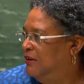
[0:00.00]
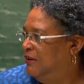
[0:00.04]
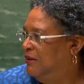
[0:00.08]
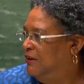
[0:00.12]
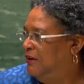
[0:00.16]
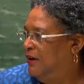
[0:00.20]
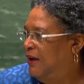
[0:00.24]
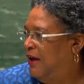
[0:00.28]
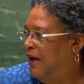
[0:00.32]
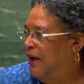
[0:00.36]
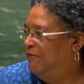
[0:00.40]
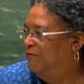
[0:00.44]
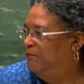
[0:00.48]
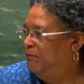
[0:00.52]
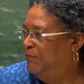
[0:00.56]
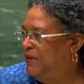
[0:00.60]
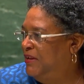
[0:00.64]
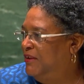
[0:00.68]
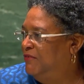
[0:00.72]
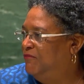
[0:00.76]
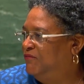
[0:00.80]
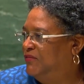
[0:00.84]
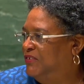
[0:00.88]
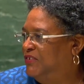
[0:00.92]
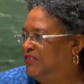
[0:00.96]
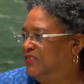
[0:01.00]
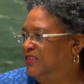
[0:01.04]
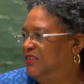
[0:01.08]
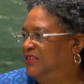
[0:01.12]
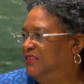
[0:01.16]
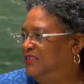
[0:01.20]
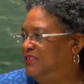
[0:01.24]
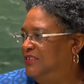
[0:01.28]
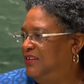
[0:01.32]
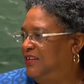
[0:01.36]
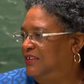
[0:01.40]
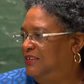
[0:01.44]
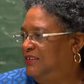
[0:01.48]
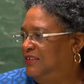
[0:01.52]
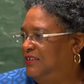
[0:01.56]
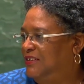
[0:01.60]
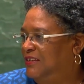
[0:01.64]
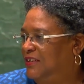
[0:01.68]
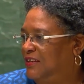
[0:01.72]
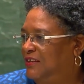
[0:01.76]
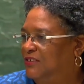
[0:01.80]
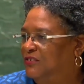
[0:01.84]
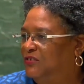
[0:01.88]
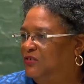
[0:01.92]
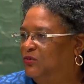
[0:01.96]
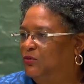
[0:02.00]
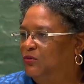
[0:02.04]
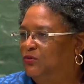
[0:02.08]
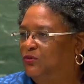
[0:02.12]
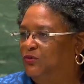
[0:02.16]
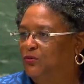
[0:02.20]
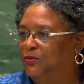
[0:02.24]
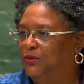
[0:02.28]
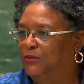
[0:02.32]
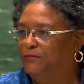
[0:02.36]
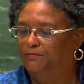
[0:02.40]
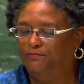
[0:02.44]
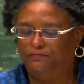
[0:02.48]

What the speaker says: and being facilitated in so doing.